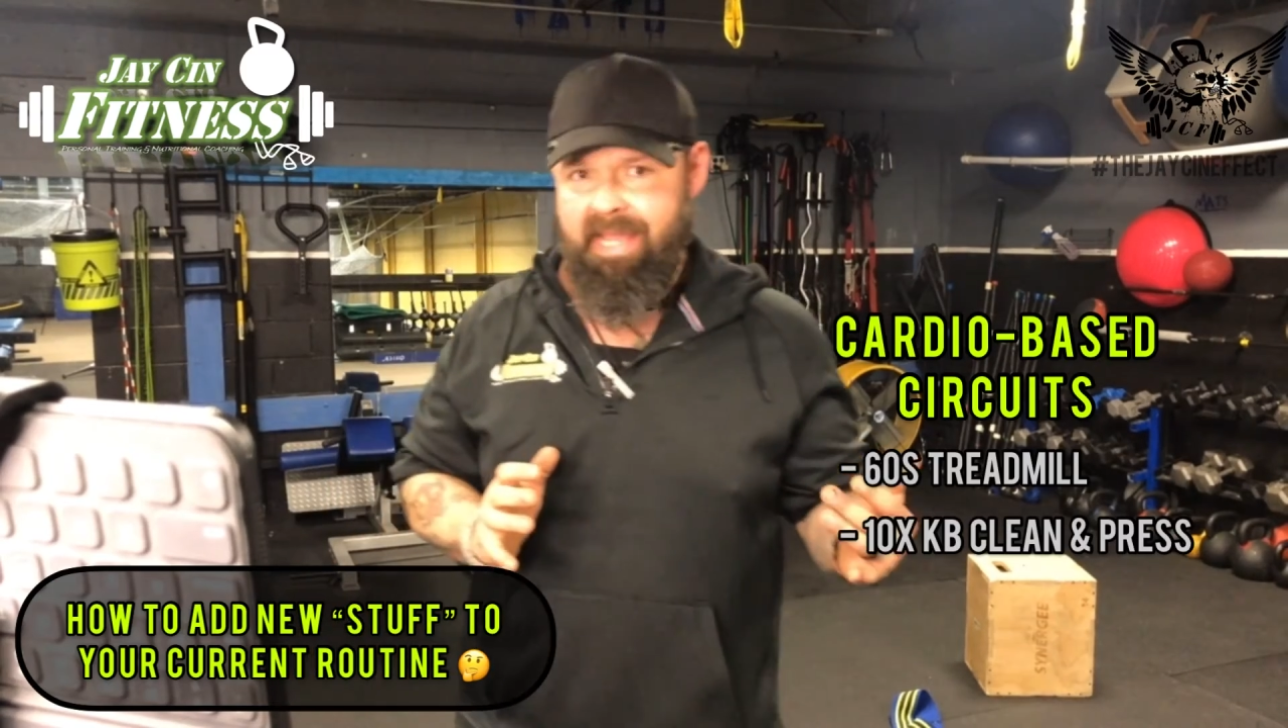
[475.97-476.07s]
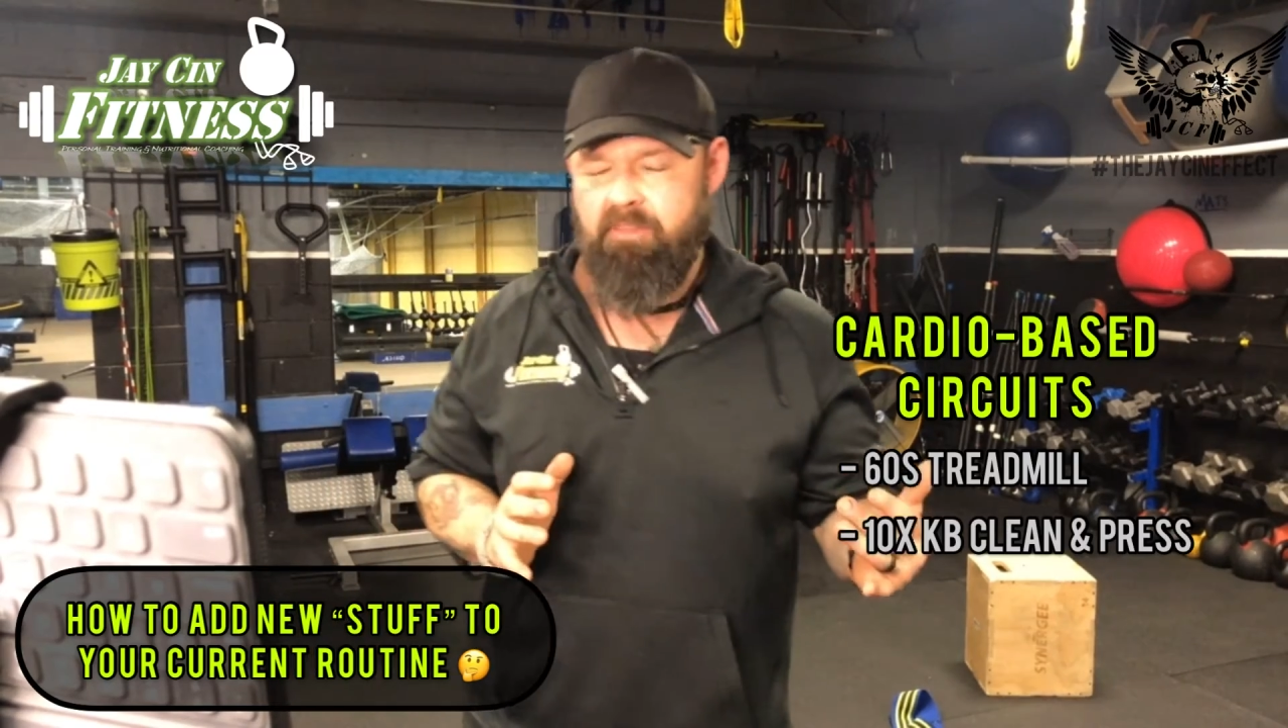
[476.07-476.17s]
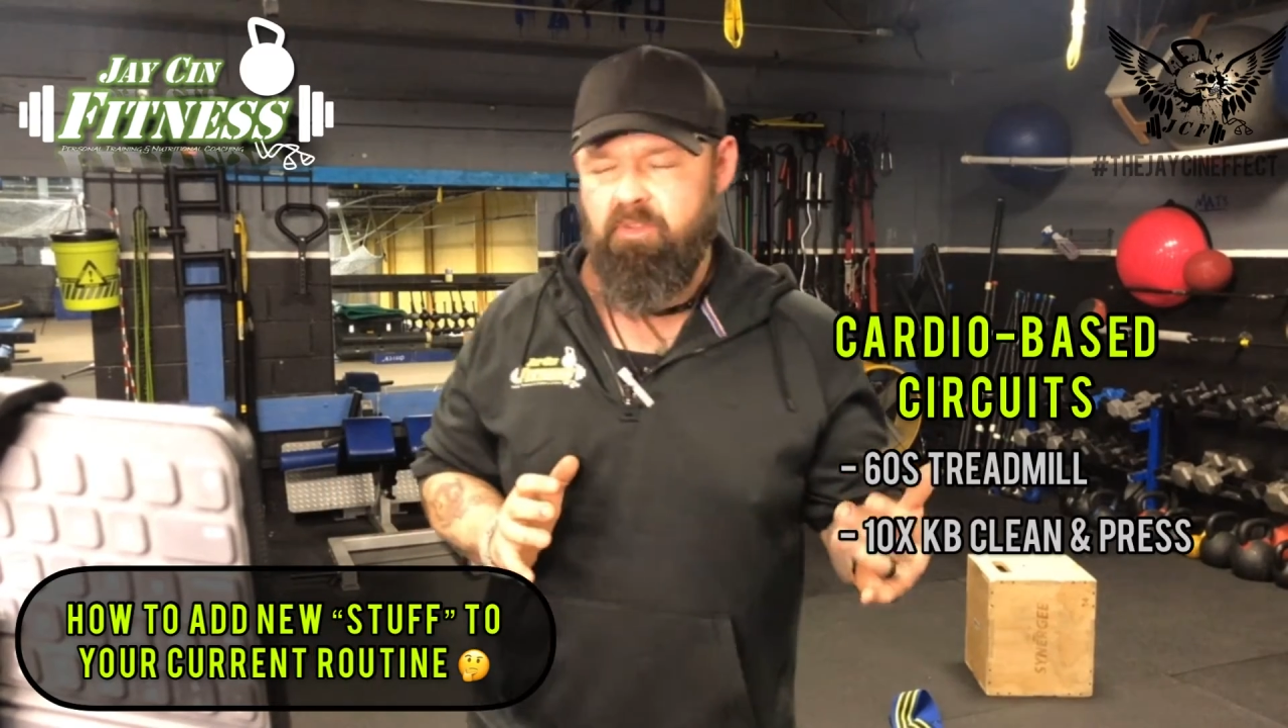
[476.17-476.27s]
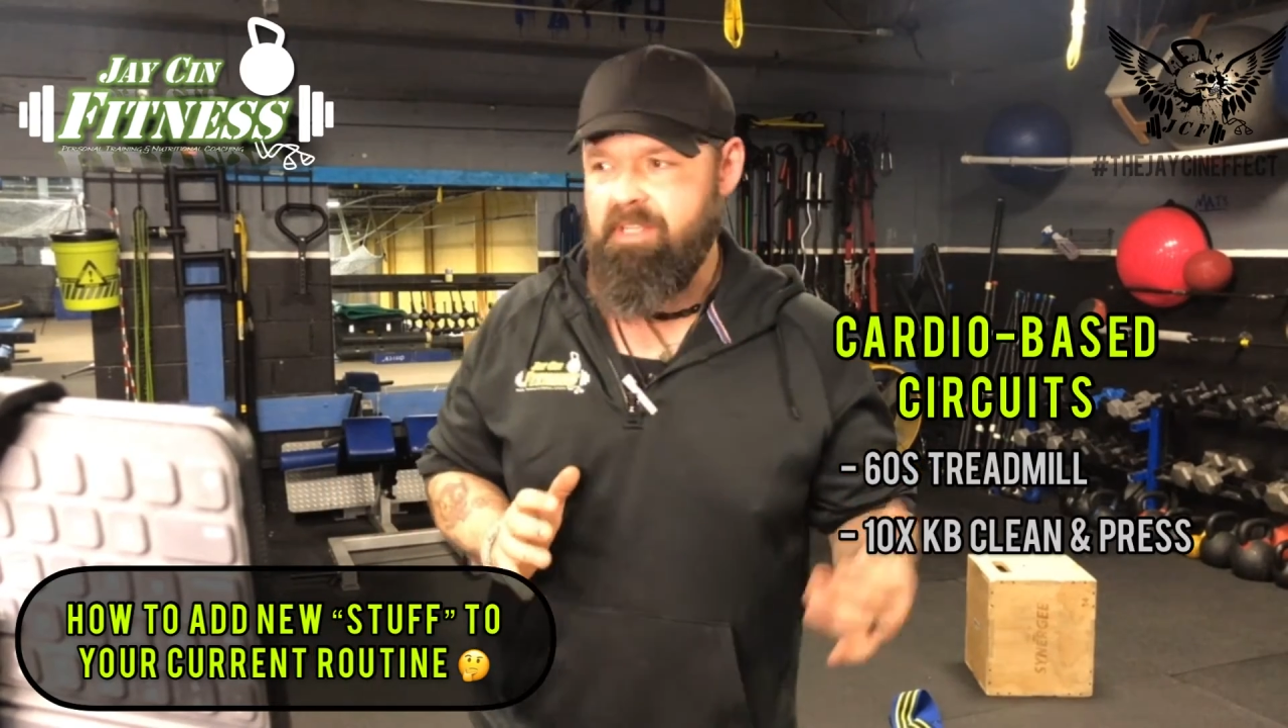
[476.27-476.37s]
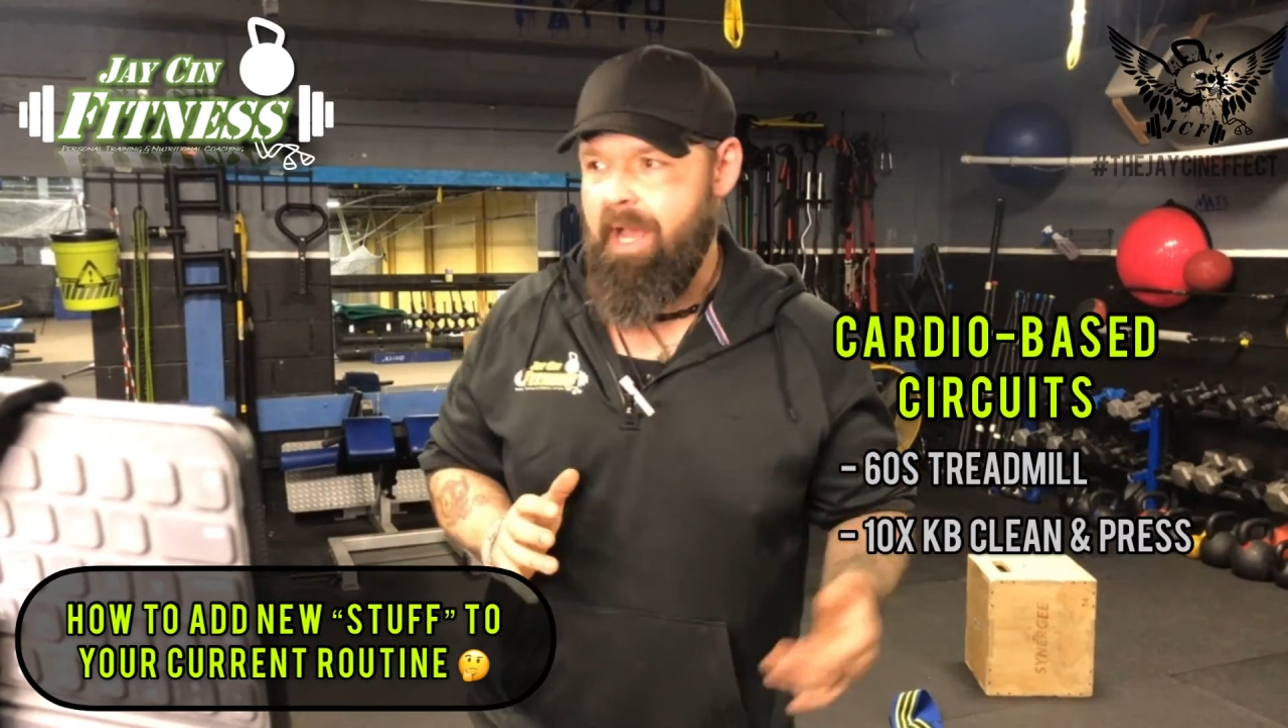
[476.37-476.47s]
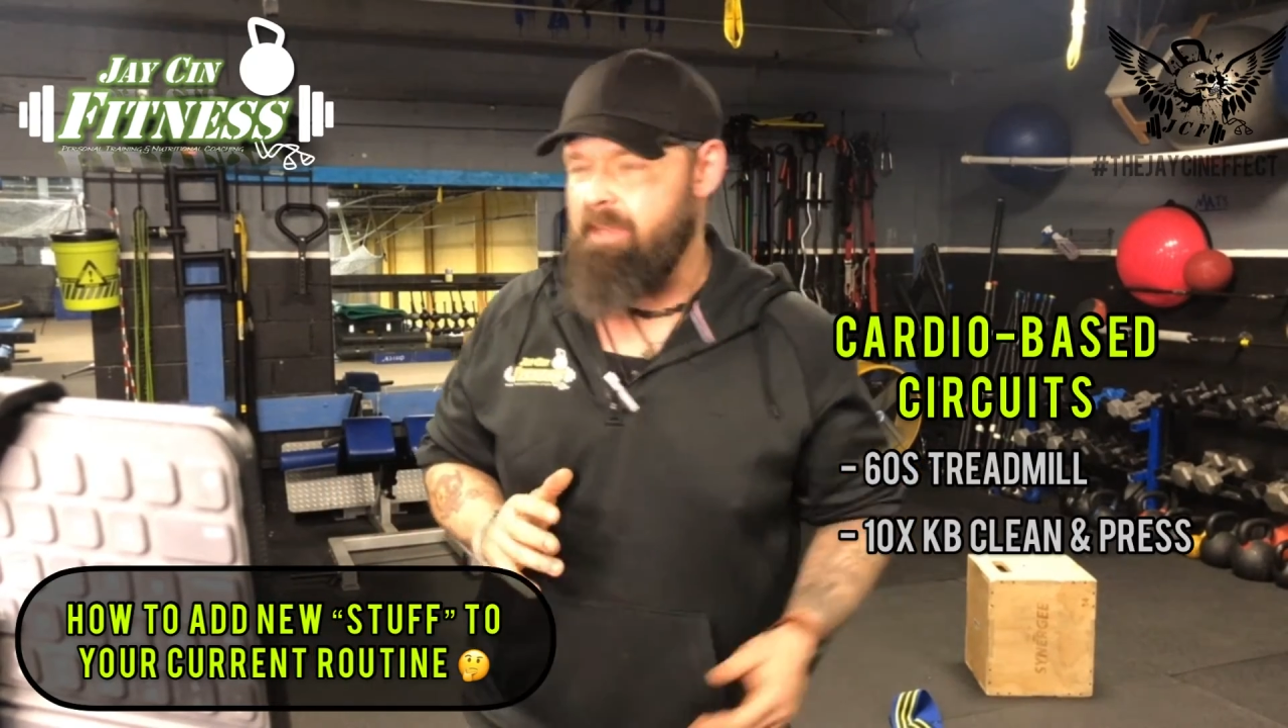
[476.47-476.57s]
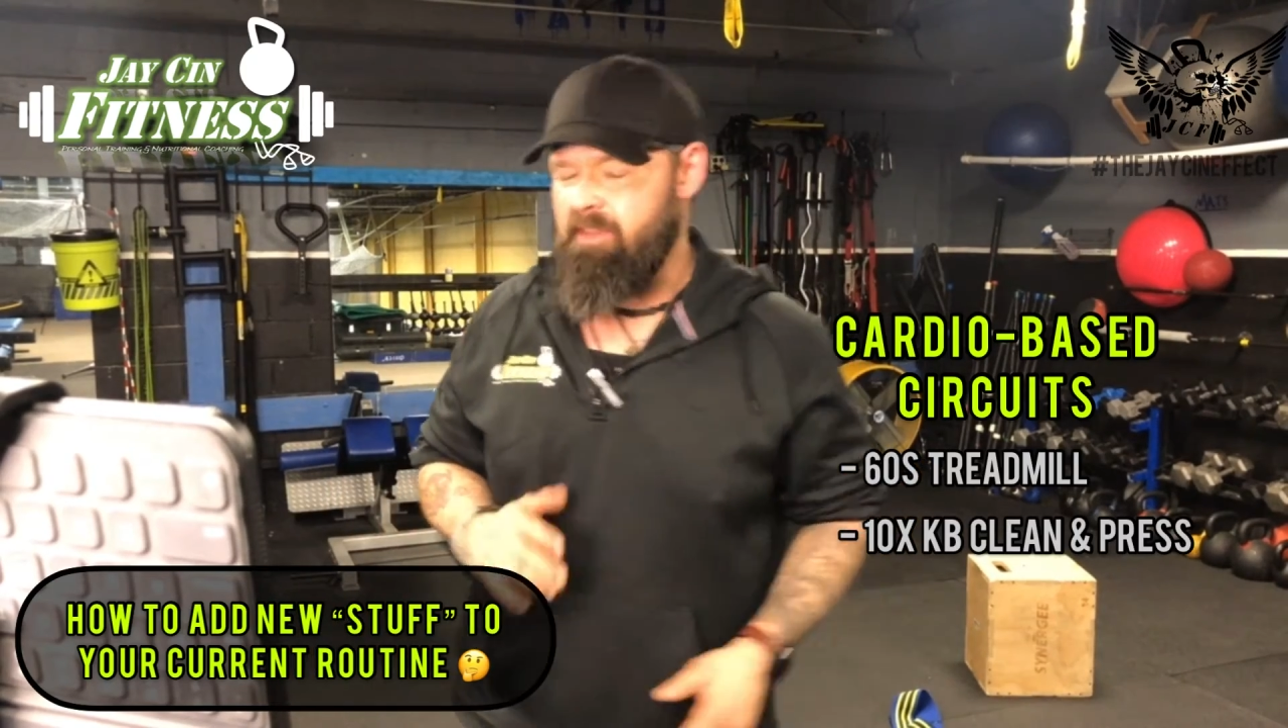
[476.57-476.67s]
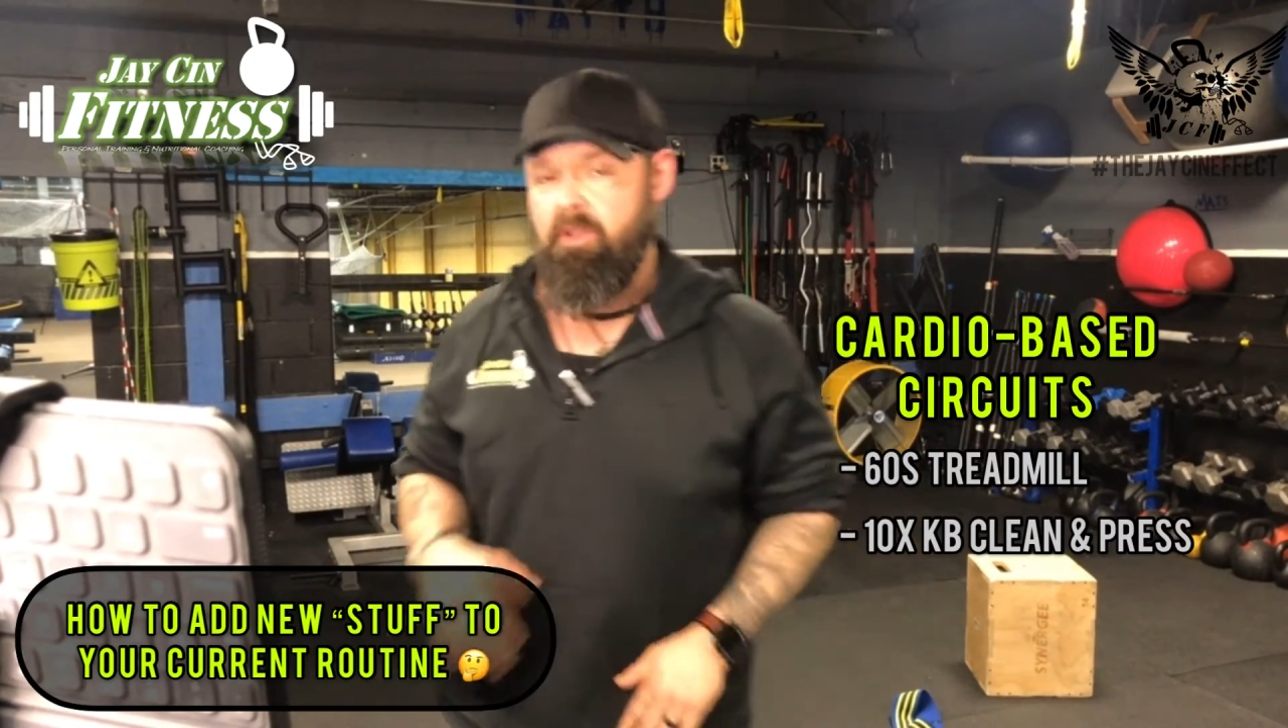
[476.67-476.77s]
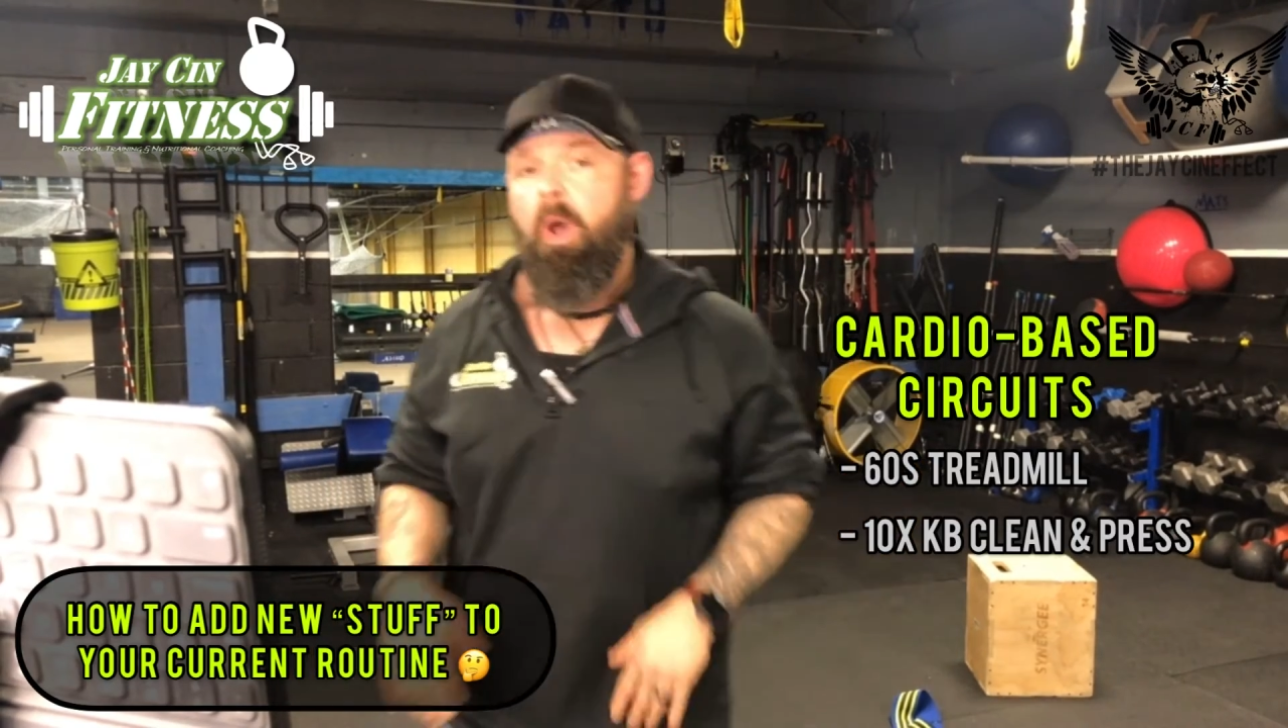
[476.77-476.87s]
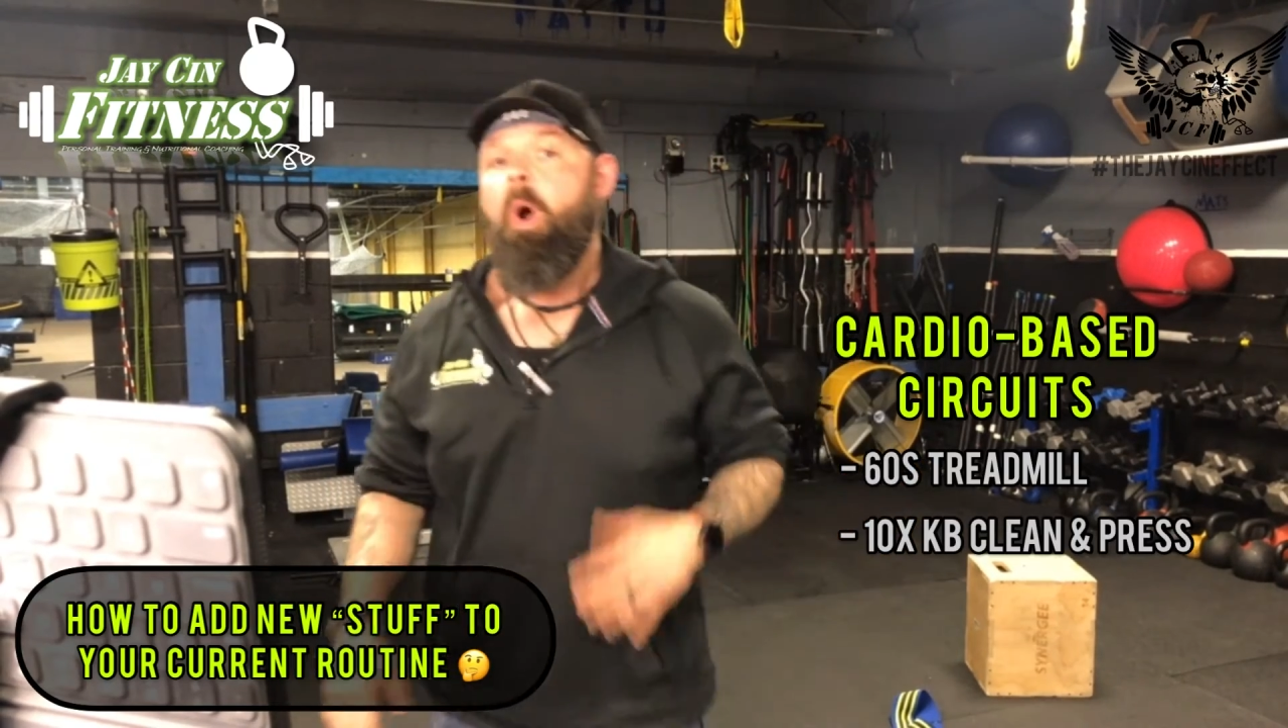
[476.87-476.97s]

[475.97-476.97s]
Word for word: exercises.